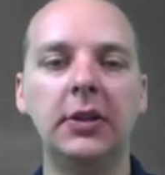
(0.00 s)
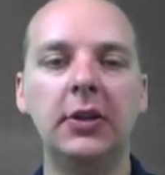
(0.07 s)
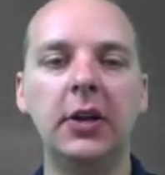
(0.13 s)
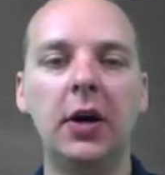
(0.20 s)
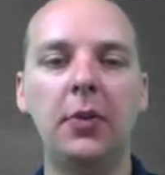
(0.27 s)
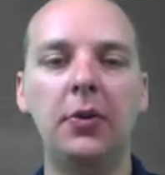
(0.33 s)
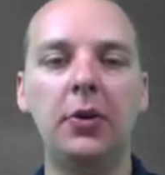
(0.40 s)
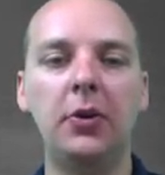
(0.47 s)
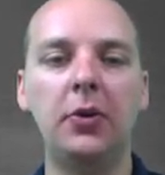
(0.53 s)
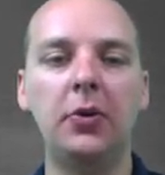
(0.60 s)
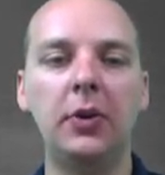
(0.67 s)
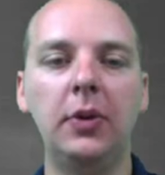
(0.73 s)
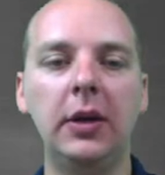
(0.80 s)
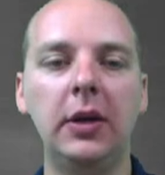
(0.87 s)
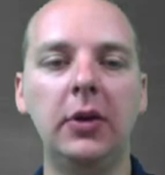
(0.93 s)

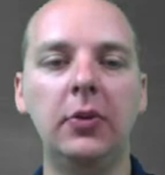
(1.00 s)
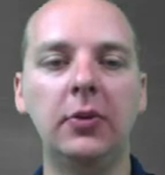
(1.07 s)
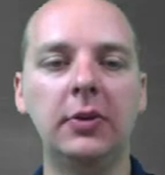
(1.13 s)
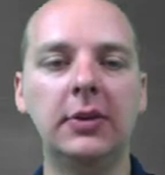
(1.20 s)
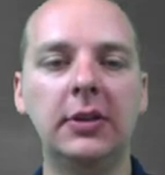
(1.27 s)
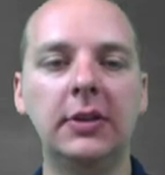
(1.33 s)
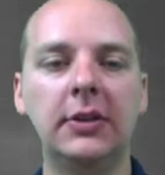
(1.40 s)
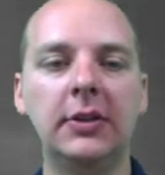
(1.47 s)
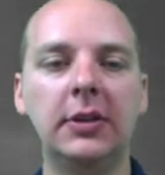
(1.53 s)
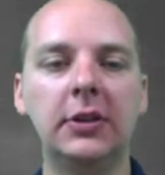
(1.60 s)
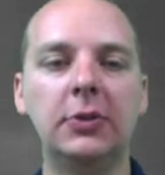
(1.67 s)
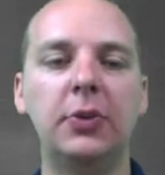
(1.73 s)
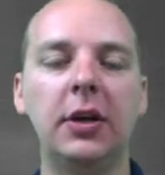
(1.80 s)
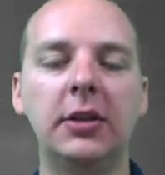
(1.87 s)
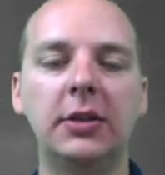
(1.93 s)
W equals this
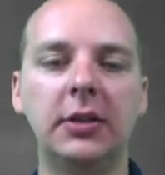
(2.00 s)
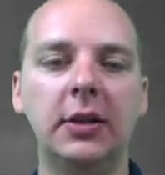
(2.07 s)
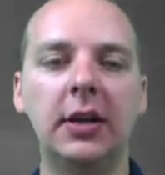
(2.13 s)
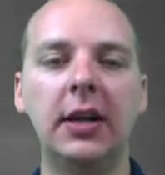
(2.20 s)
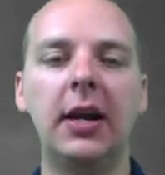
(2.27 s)
expression.